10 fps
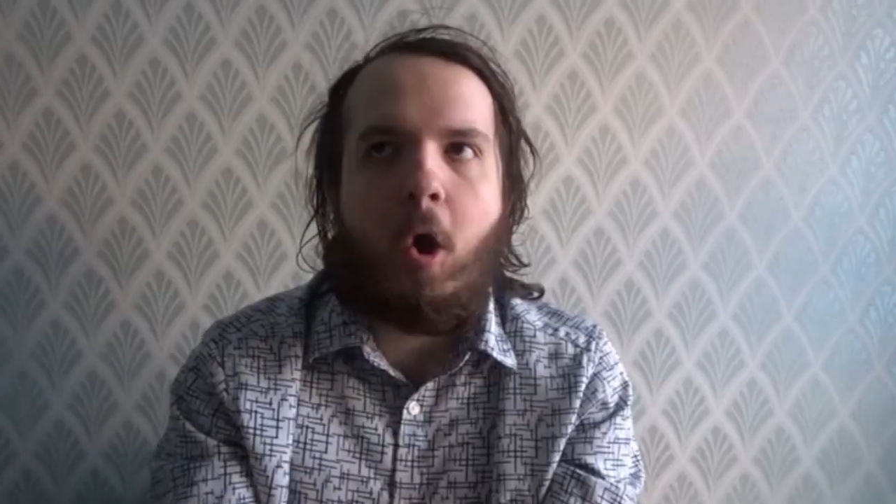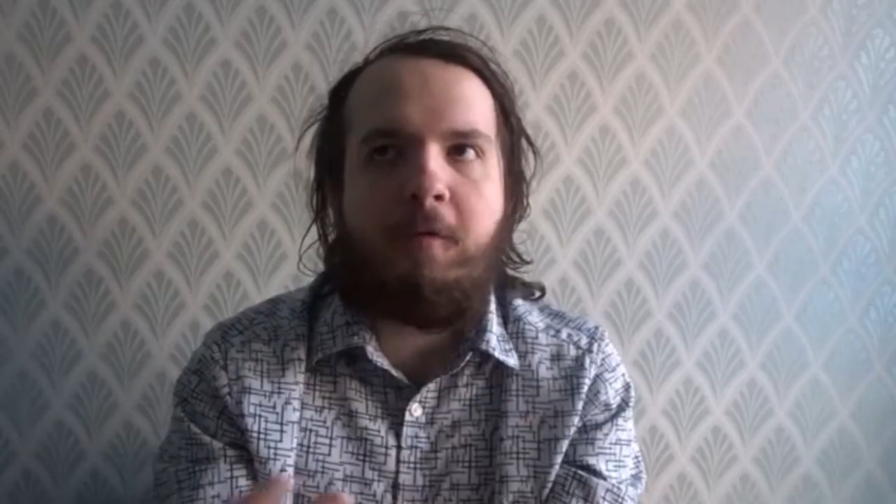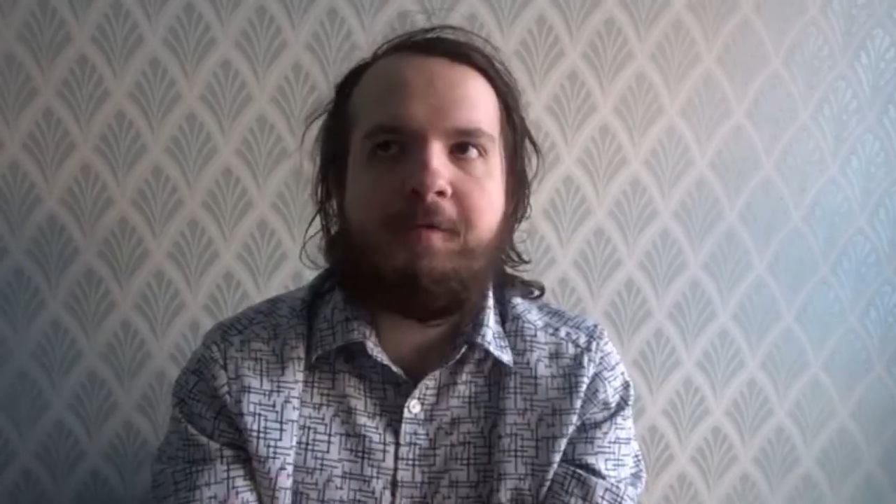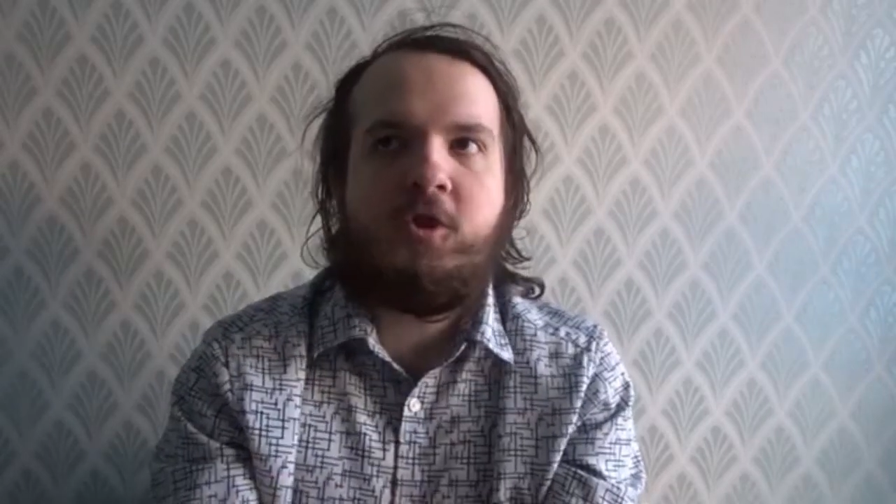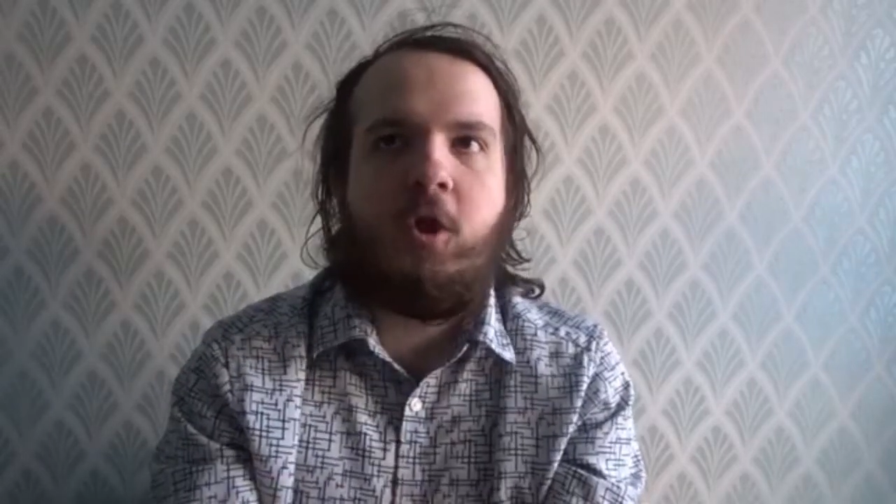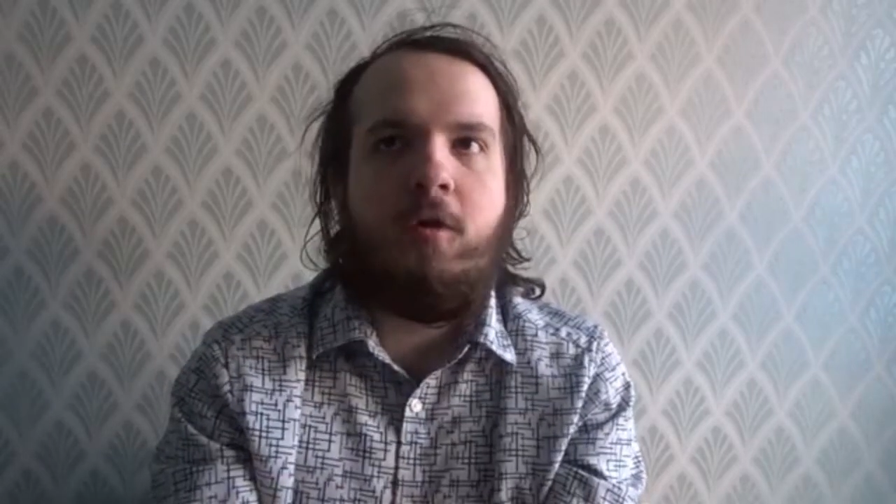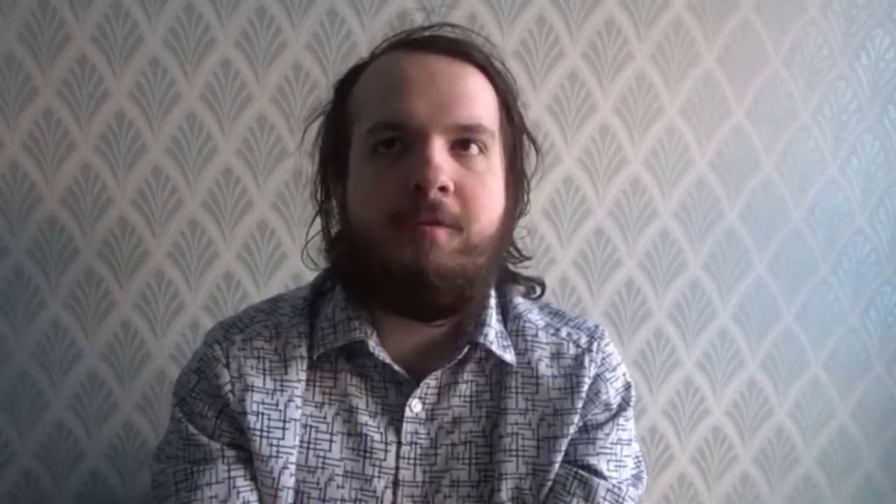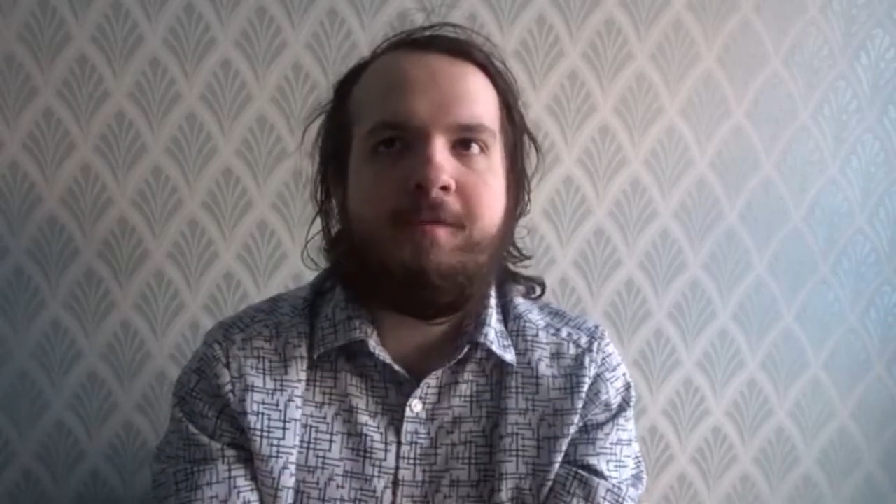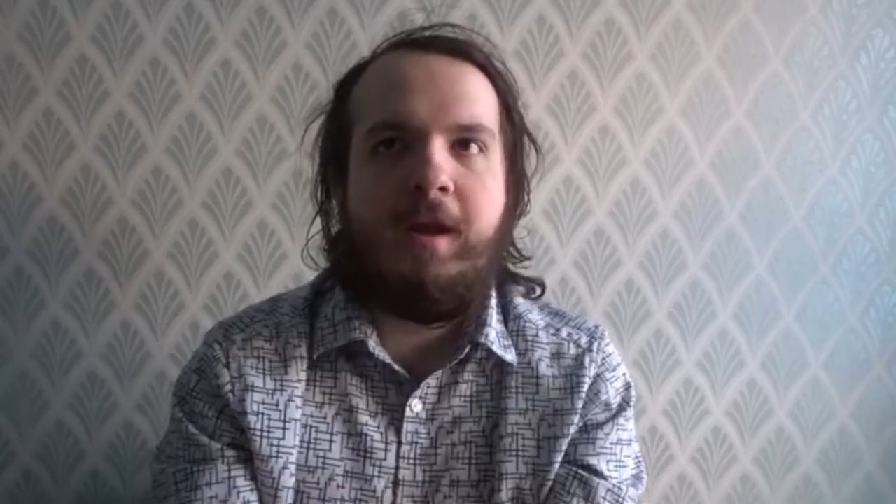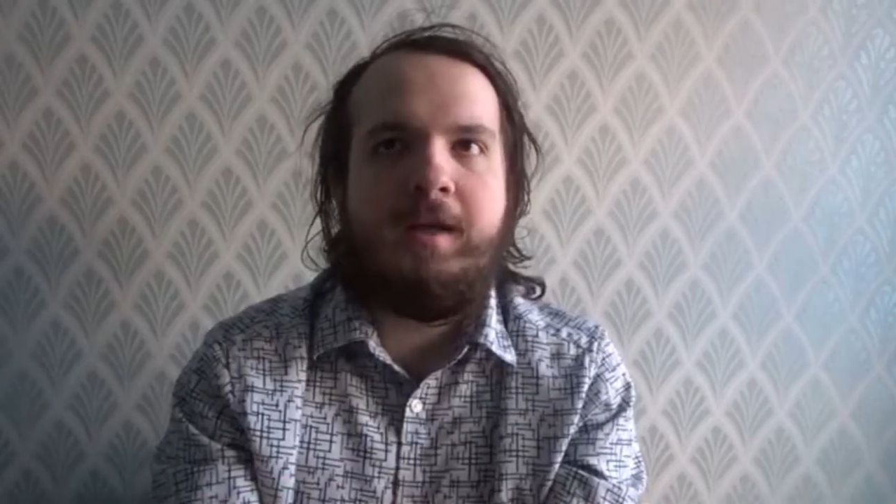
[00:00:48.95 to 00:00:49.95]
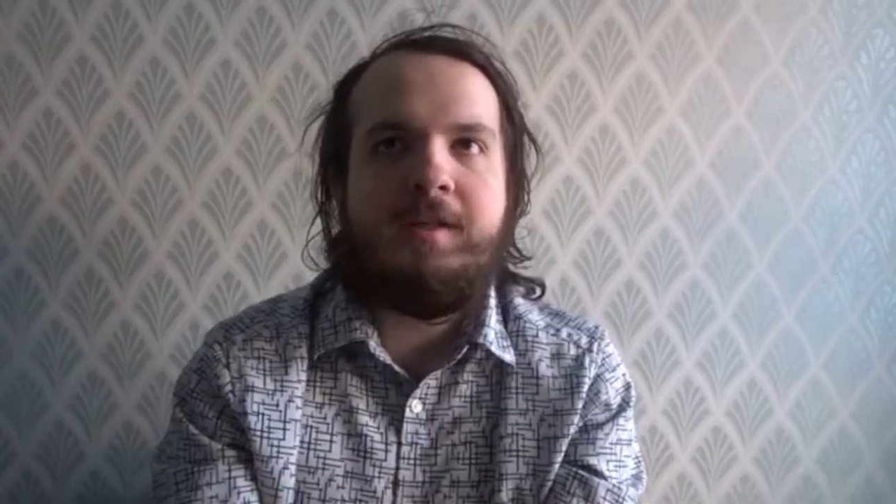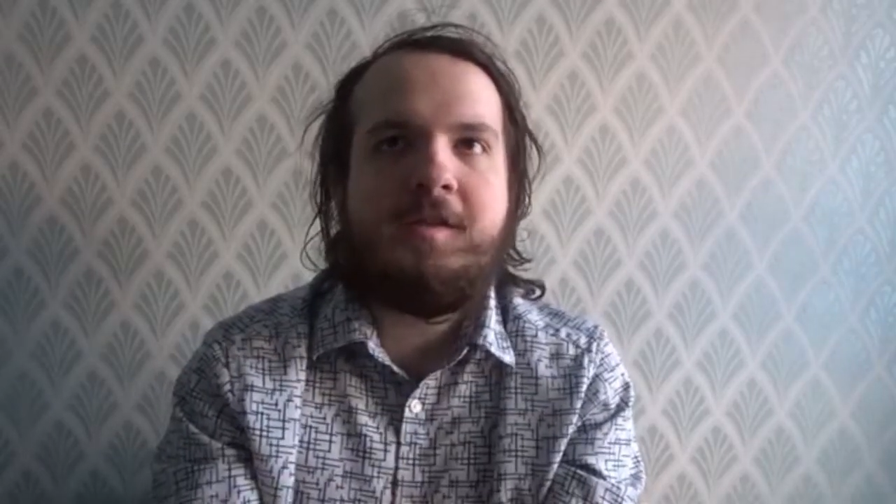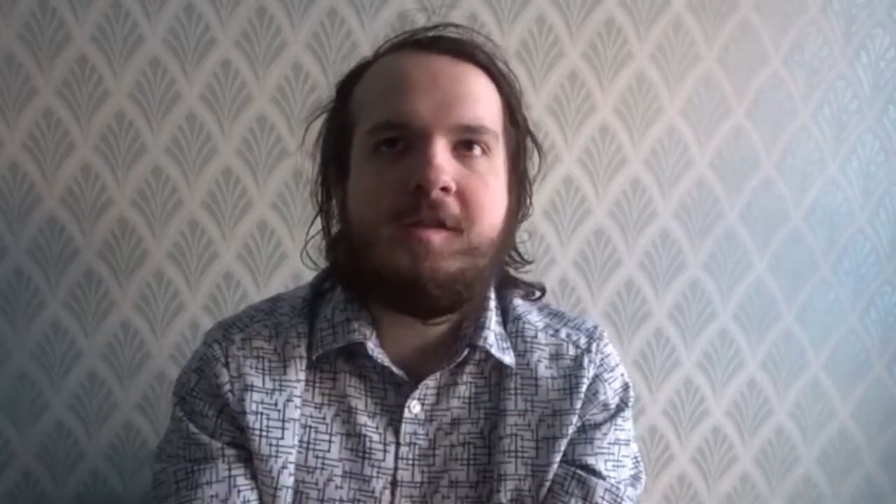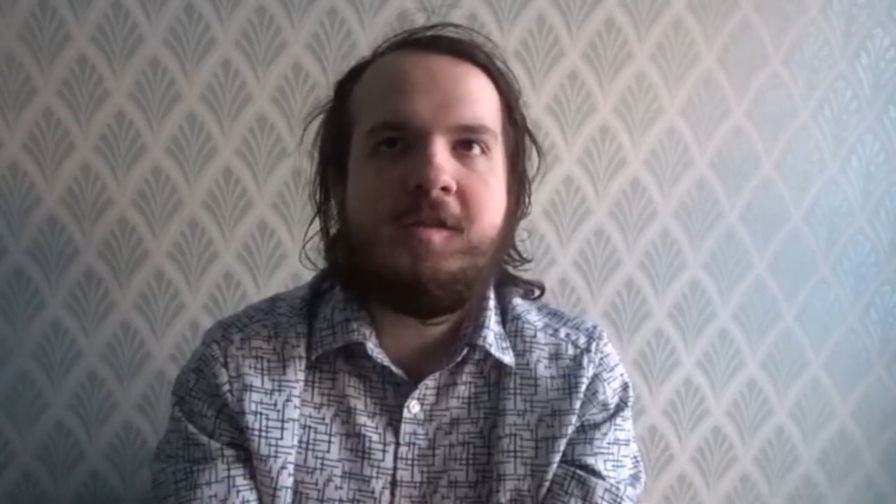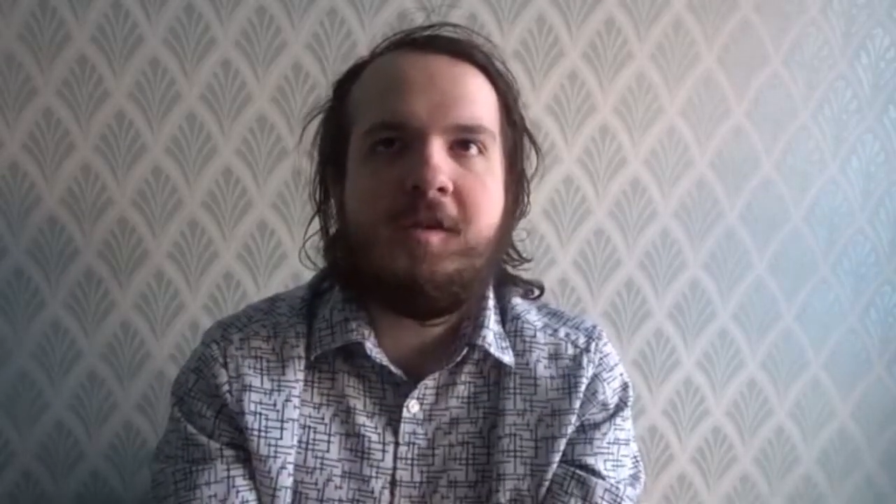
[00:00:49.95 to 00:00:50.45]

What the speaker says: offshore flights